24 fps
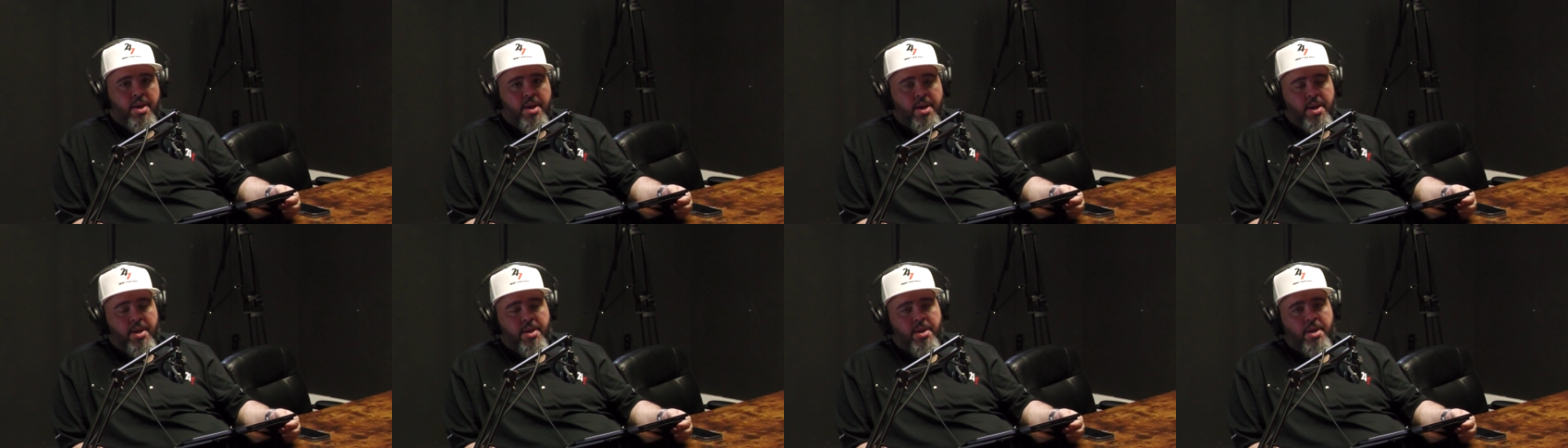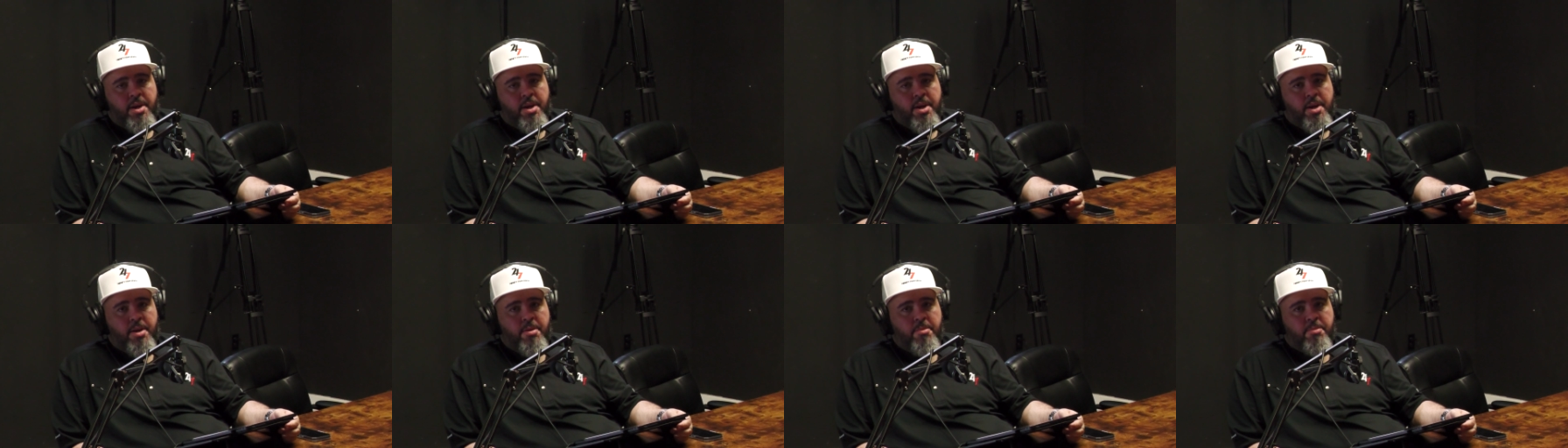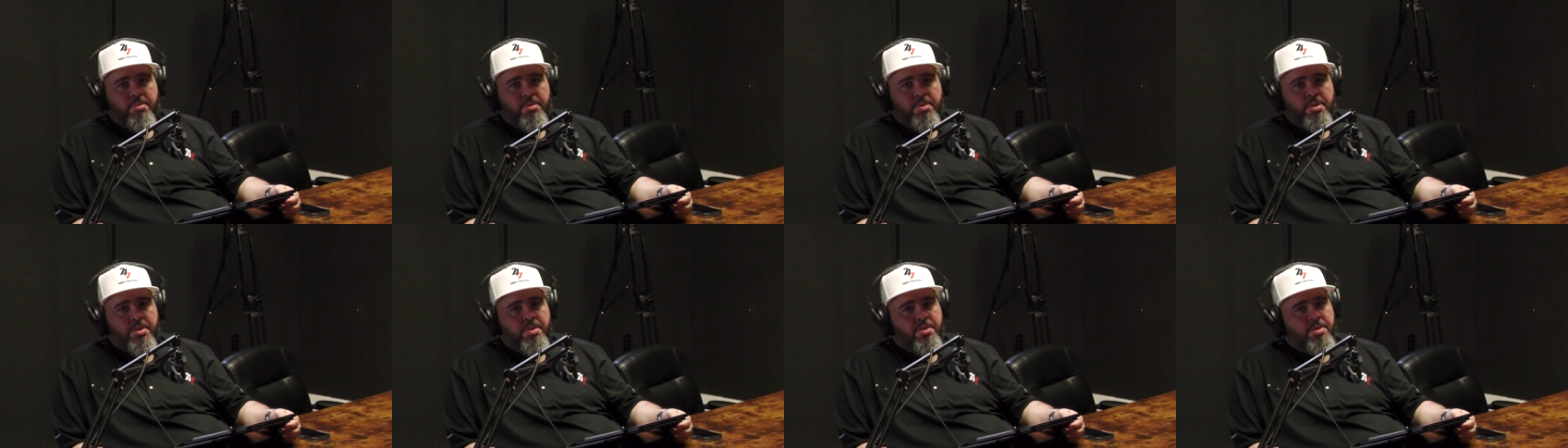And
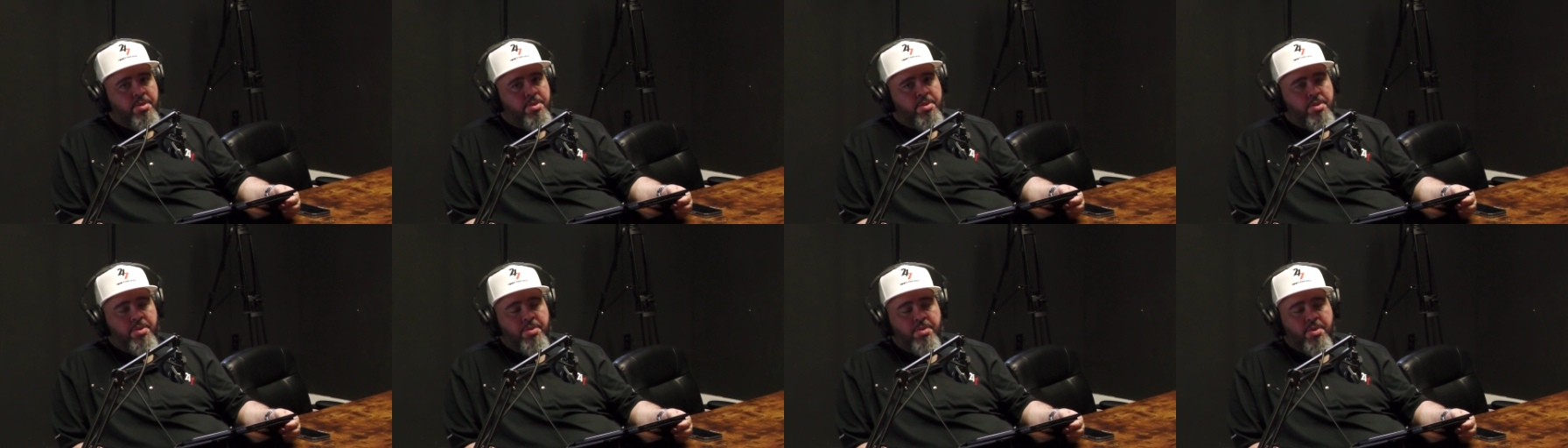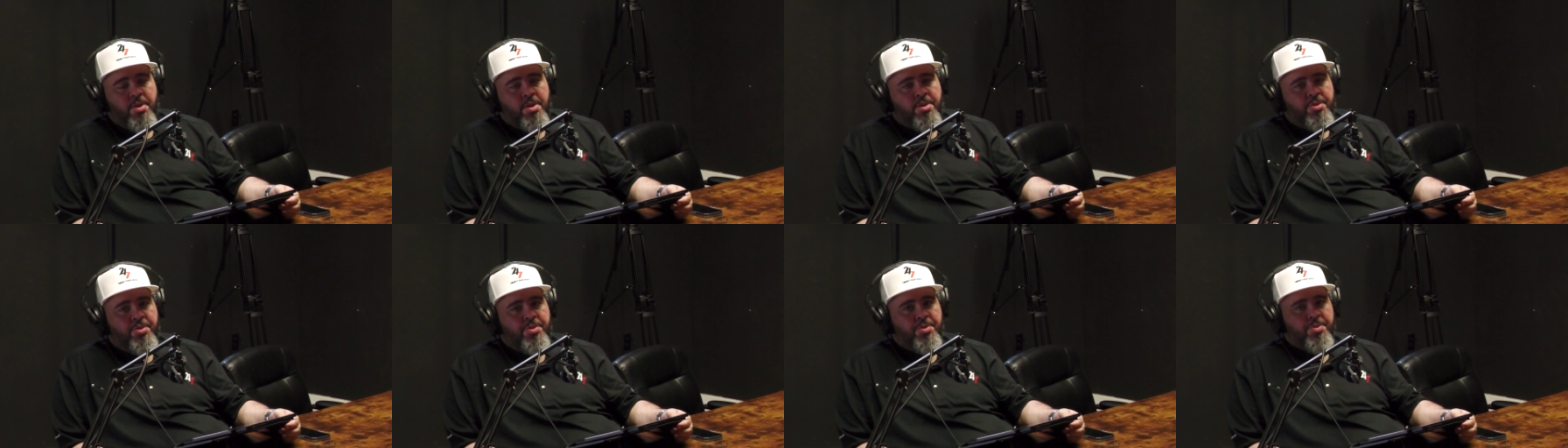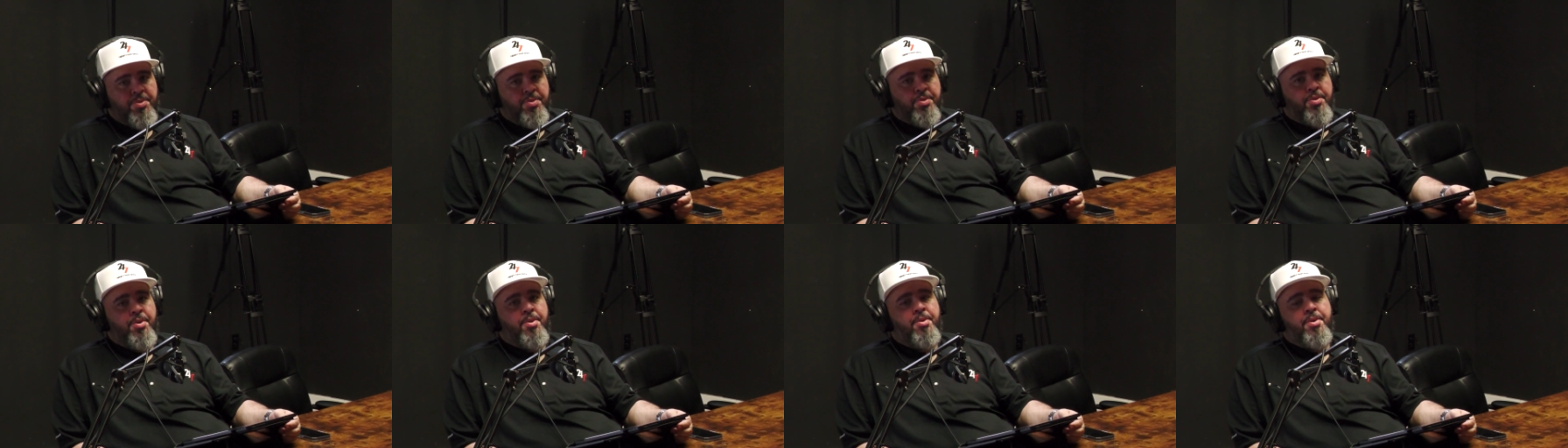these are all true
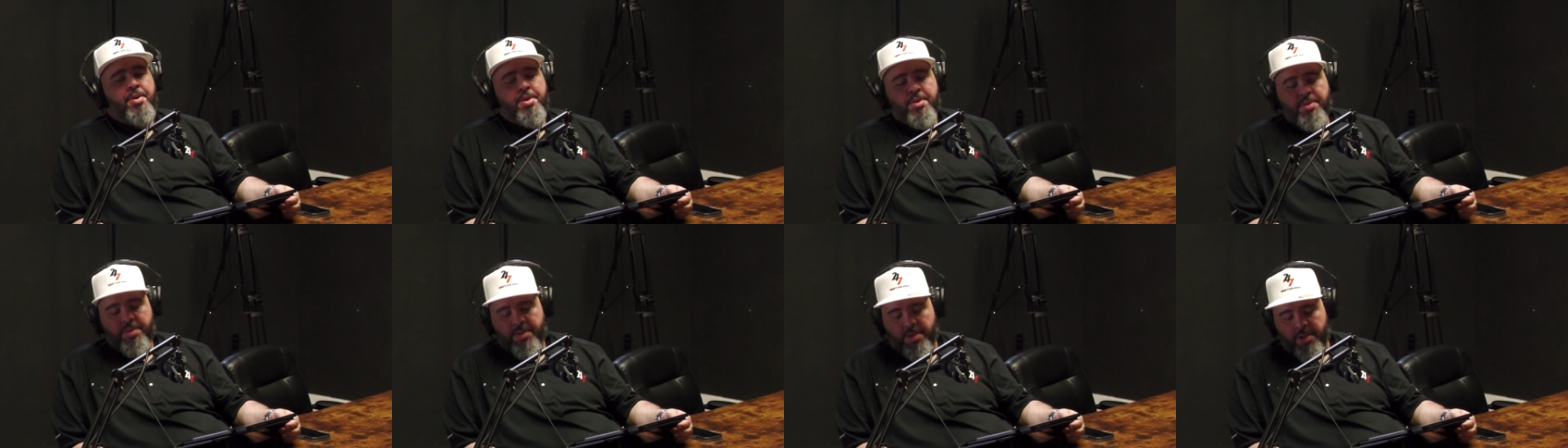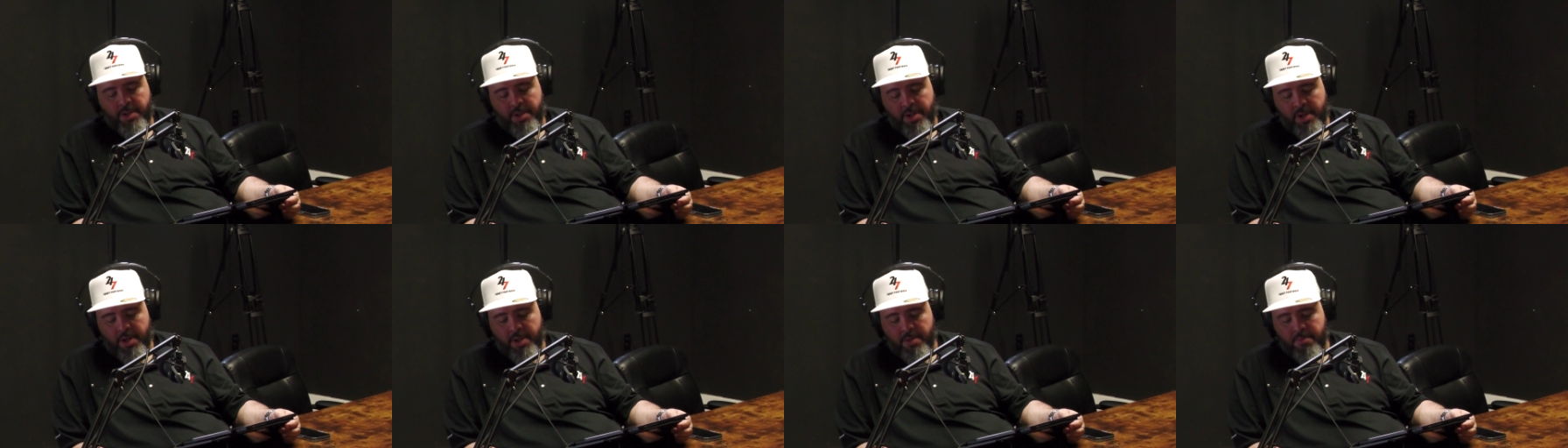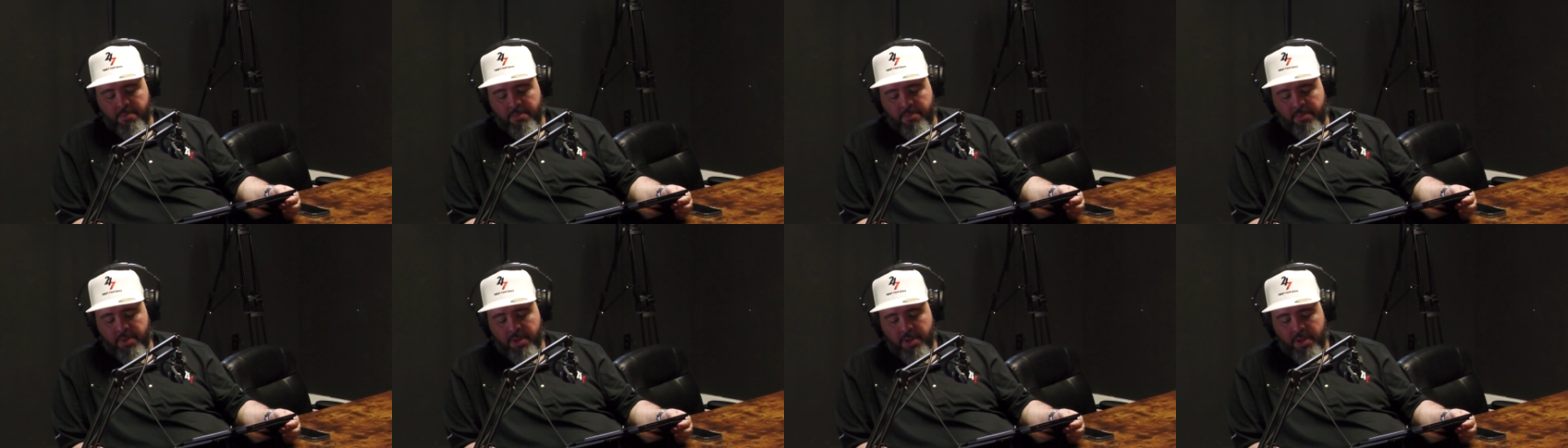stories.
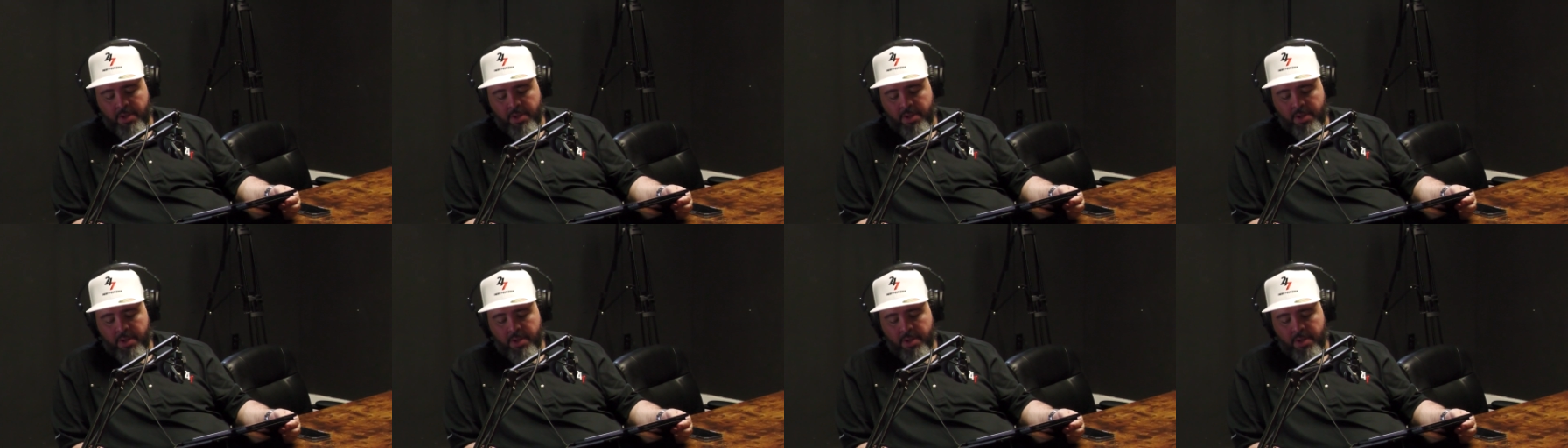And